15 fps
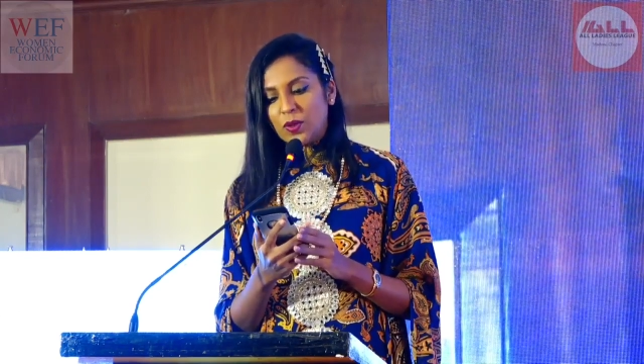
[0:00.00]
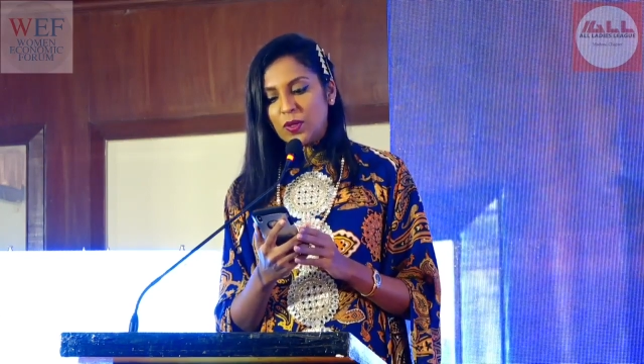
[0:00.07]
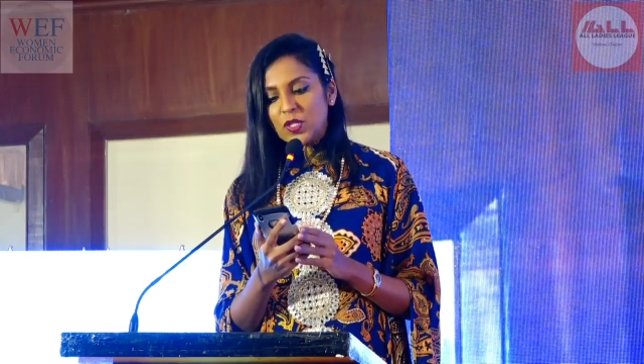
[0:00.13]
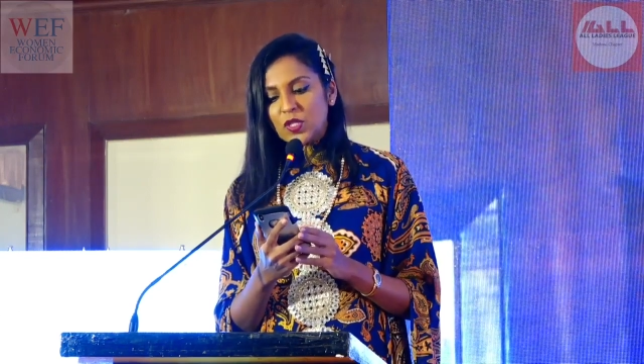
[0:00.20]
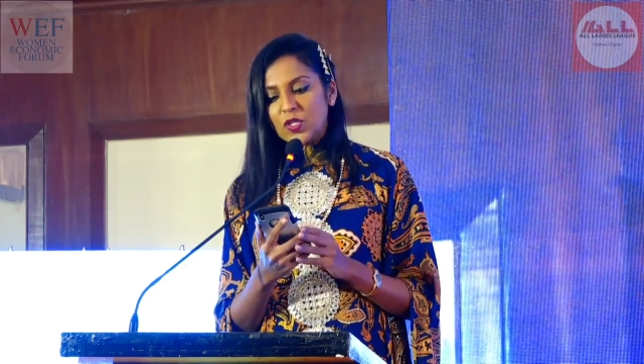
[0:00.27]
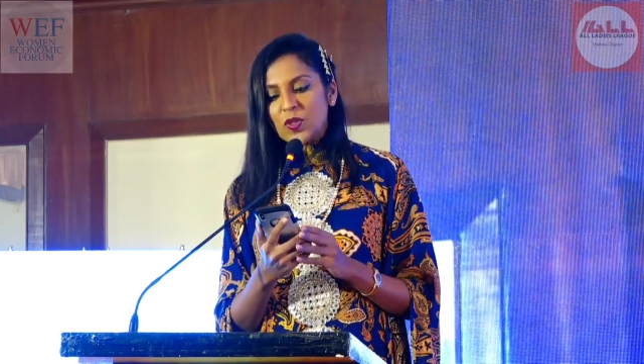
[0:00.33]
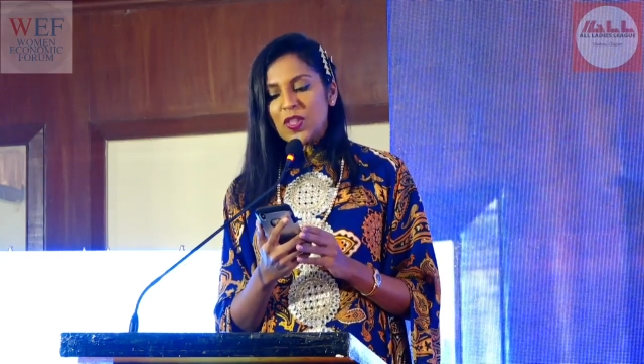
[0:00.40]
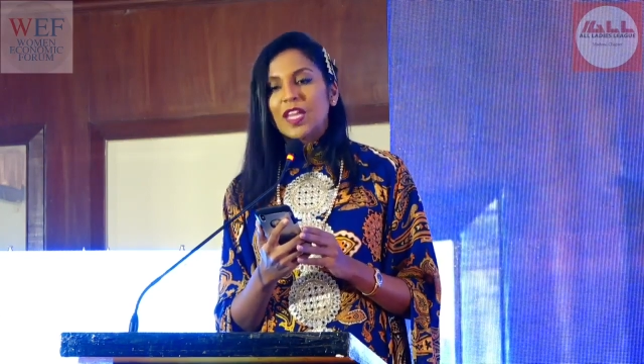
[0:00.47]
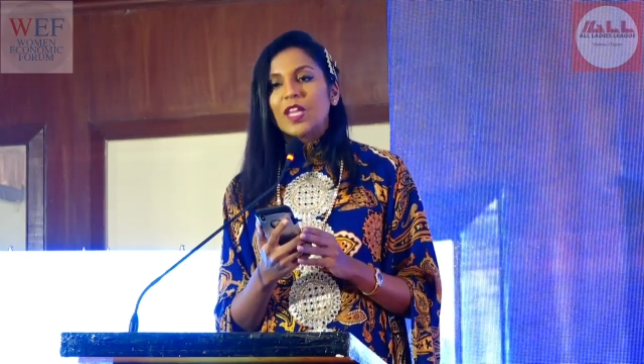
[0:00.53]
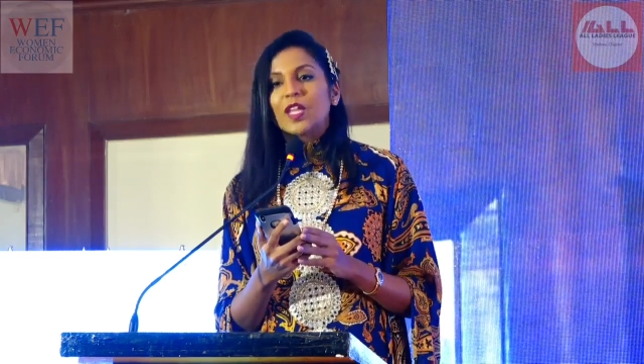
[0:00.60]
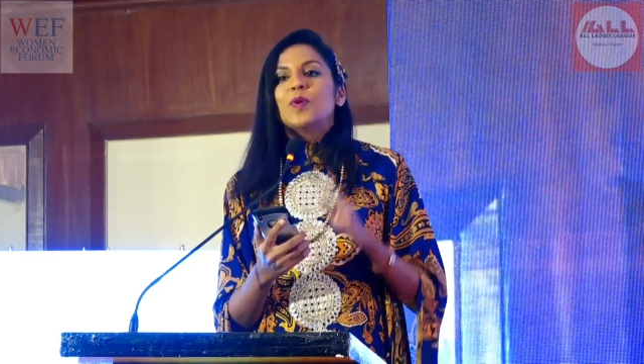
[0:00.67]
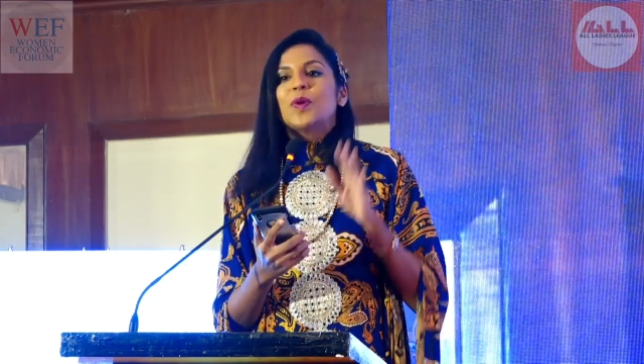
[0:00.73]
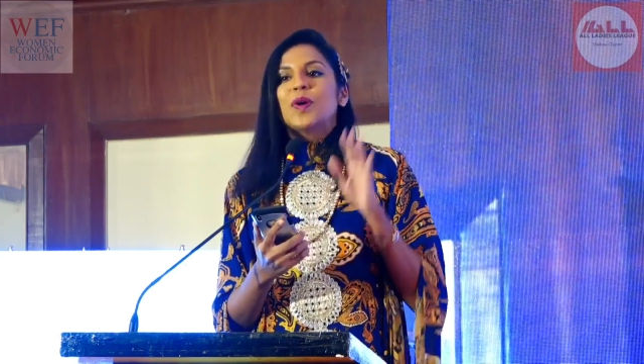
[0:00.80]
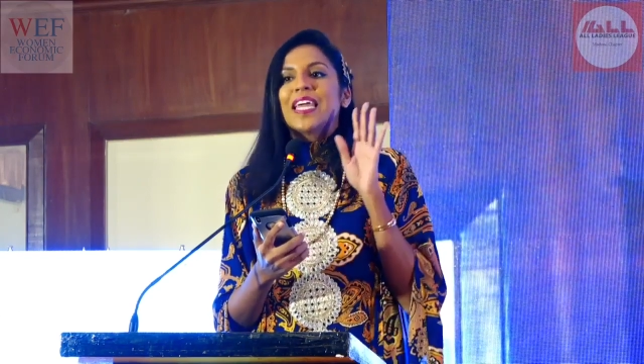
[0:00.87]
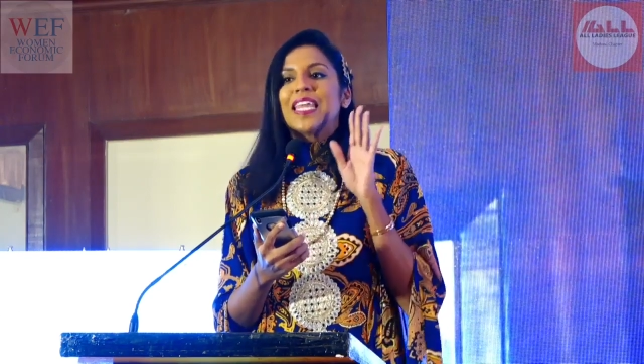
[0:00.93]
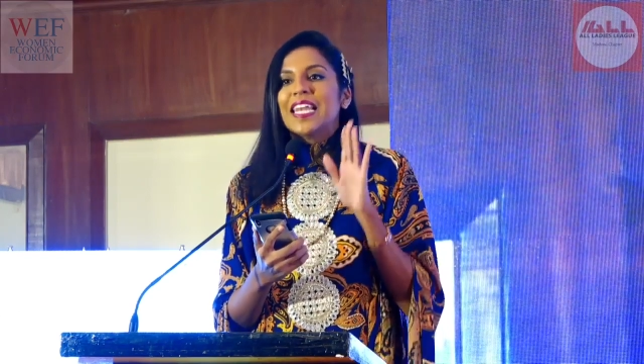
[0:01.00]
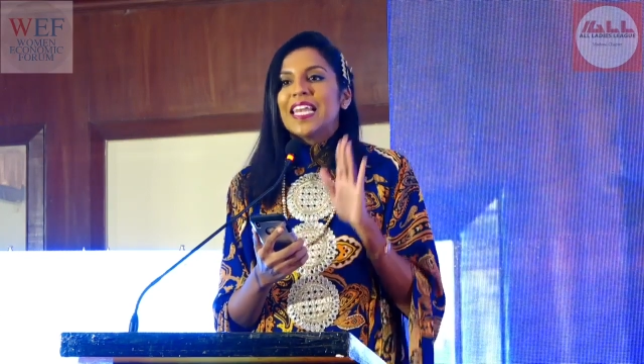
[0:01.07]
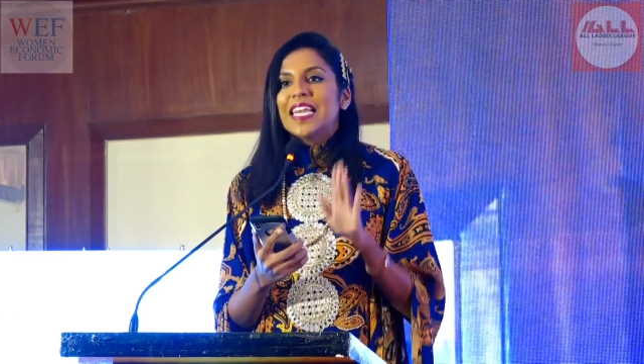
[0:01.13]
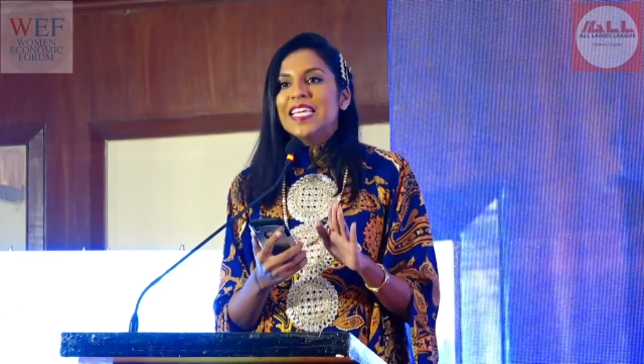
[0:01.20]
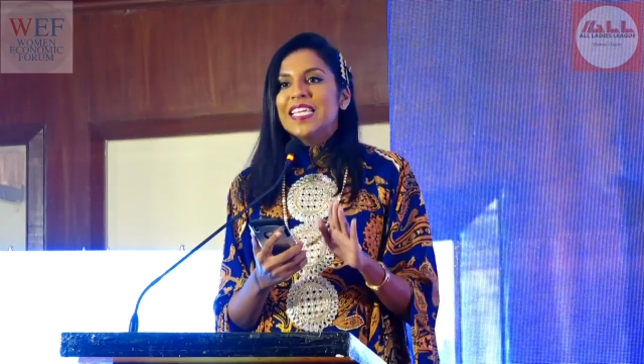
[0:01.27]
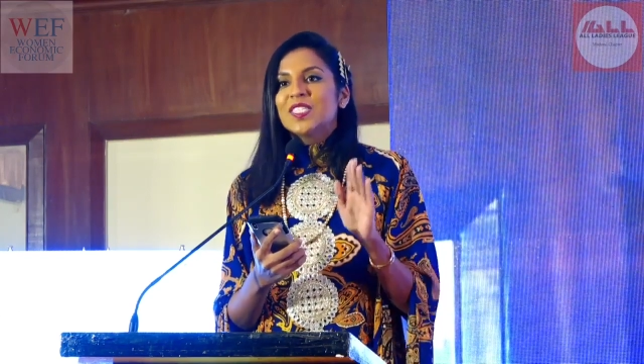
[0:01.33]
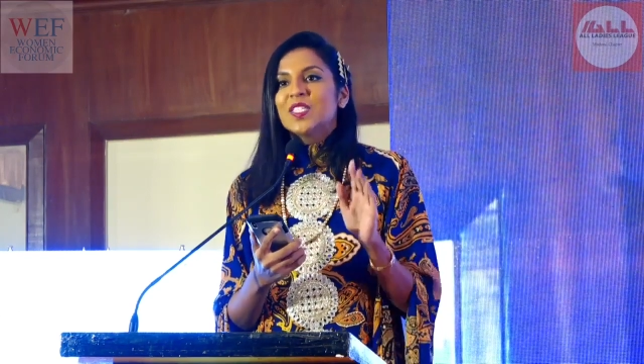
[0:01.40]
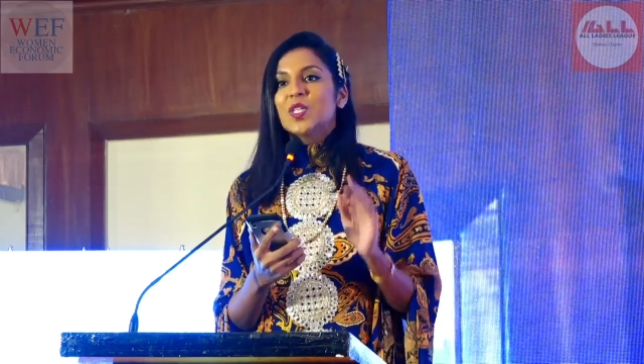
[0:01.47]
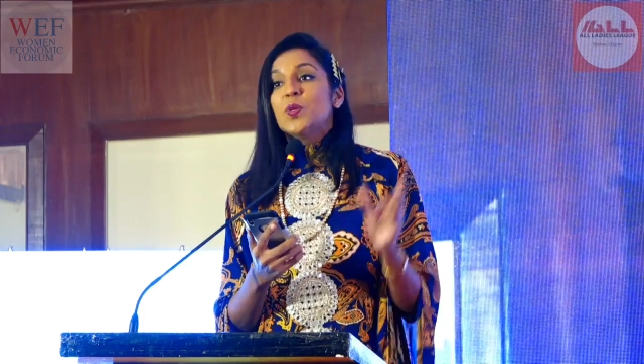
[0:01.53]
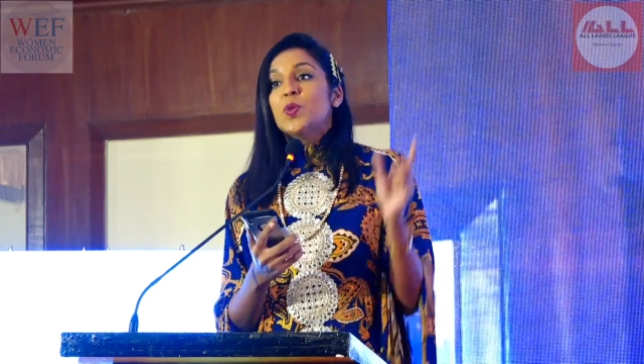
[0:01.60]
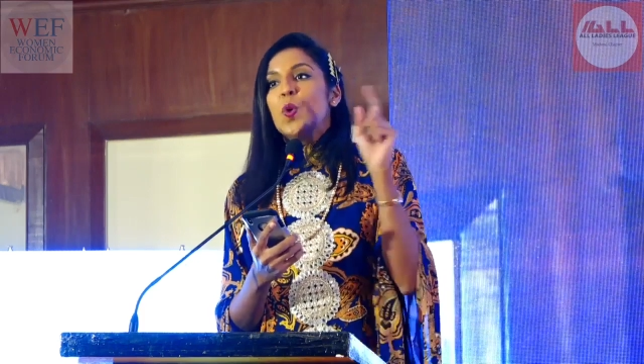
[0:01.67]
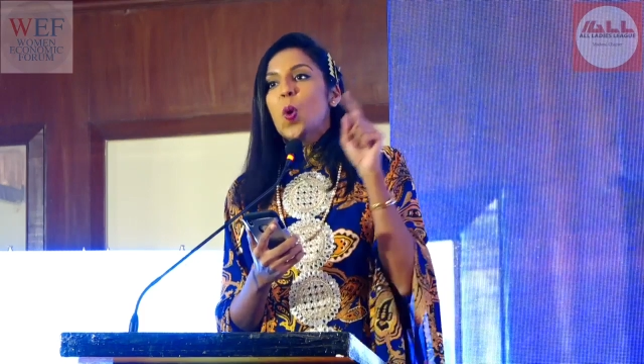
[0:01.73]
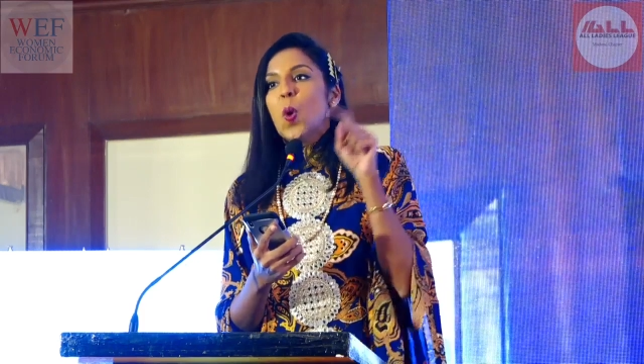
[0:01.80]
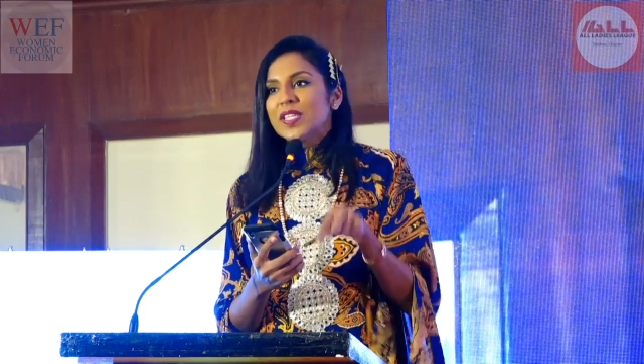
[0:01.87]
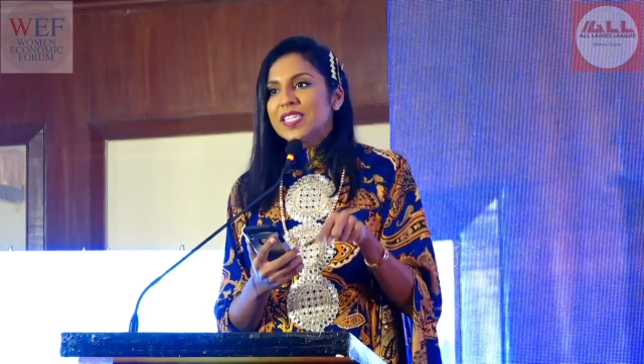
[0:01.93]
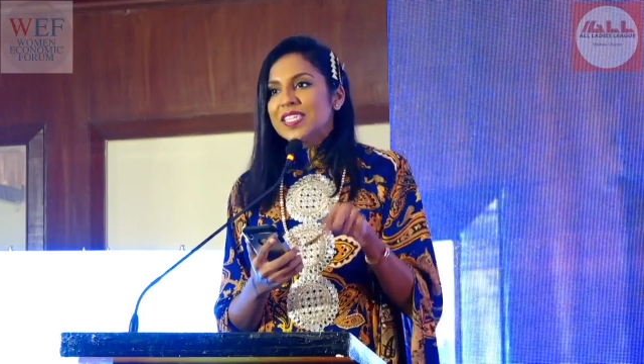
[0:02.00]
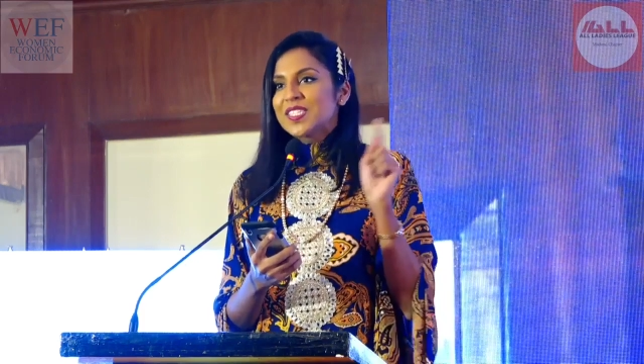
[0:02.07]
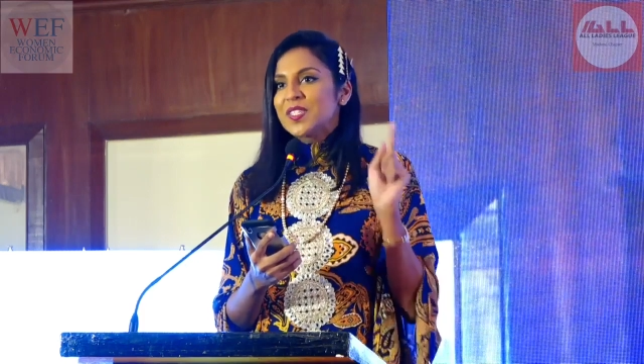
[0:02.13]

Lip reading: so that you can at least notice